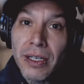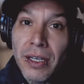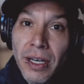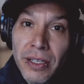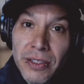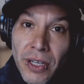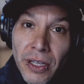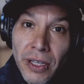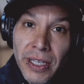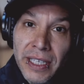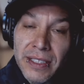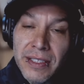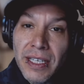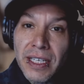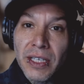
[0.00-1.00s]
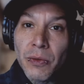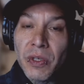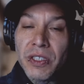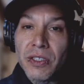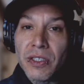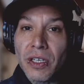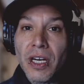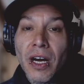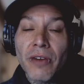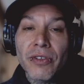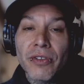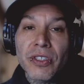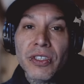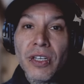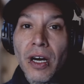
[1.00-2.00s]
on Salt Lake City, which is a cover
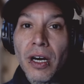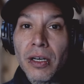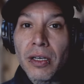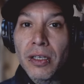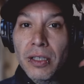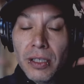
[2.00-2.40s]
song